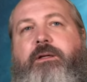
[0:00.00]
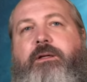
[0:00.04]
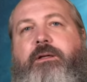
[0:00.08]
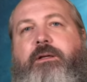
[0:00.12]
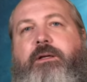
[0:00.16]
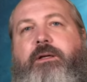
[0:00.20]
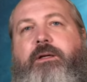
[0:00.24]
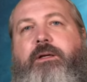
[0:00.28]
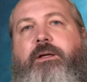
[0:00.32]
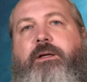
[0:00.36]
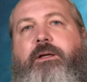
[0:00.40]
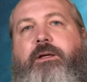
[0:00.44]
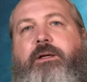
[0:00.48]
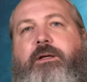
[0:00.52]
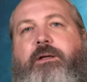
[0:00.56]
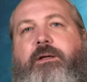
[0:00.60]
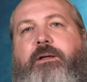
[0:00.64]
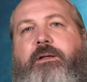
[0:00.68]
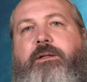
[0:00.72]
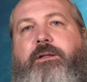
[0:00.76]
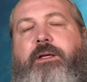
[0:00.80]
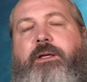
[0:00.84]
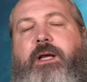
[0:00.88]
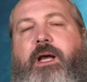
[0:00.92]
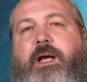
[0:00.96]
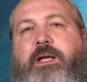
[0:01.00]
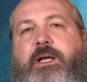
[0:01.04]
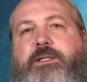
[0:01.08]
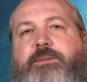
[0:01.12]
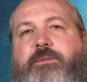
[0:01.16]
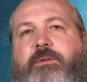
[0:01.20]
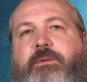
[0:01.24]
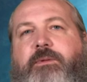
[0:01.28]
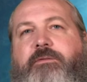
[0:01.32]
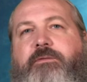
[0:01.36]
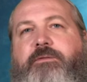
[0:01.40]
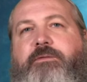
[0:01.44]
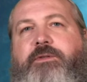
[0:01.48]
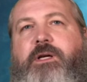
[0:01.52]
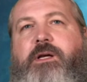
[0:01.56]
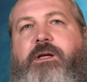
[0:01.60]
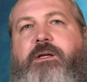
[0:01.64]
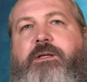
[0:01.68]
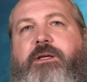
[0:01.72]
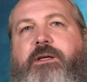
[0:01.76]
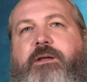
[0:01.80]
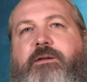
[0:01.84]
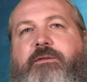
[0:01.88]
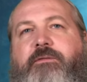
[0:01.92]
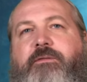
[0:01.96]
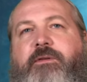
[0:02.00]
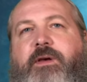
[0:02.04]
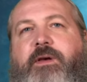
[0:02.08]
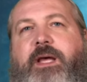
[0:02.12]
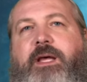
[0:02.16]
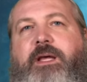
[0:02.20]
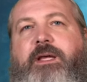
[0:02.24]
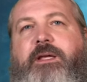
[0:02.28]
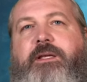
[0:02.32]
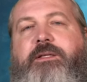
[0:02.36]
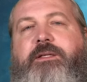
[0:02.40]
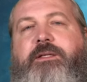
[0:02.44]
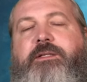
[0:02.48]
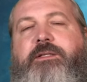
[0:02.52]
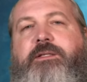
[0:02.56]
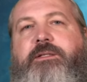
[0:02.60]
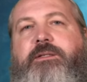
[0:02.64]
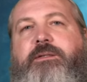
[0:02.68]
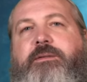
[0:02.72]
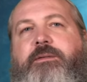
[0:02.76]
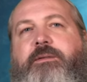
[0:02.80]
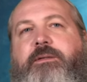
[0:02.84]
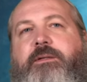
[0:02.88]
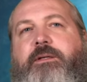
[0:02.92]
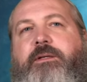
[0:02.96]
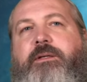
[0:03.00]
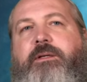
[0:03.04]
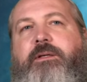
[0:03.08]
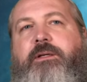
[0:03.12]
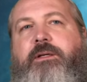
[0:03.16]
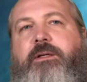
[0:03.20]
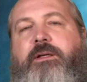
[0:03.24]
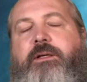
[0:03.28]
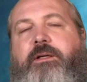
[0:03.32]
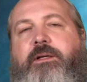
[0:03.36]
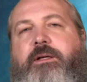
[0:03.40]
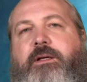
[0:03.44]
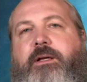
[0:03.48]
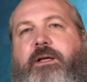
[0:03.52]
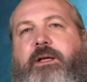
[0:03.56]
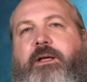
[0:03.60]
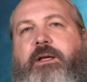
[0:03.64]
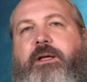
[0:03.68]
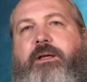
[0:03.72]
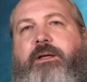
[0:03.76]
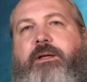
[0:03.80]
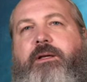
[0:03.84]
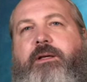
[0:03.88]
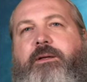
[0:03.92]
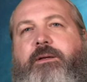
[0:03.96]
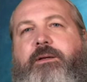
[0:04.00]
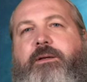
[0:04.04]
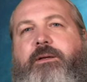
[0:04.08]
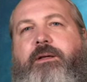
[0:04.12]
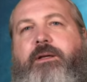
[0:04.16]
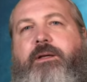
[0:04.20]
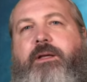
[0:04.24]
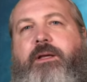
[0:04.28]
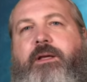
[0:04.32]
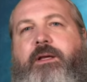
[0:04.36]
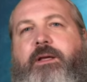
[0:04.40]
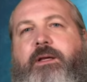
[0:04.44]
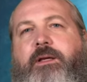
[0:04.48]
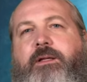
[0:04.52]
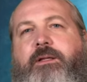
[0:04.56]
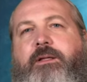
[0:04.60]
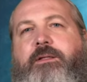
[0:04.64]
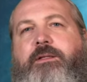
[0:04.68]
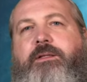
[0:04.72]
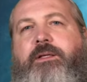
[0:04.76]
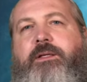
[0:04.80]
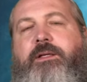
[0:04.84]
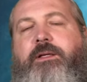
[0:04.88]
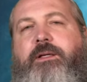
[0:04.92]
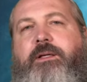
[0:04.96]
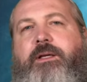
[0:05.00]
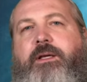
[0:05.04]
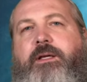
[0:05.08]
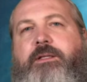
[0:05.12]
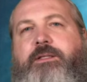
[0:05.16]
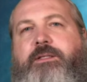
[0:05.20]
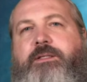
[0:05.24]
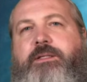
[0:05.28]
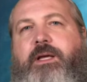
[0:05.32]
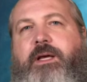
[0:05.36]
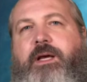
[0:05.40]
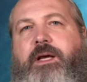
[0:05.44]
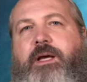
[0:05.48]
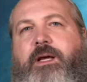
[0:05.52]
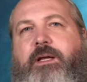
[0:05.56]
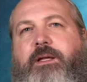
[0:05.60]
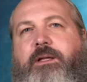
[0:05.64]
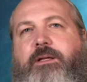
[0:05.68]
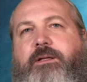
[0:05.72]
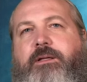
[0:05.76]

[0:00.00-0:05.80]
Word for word: the Gospel of John conveys, and it's not...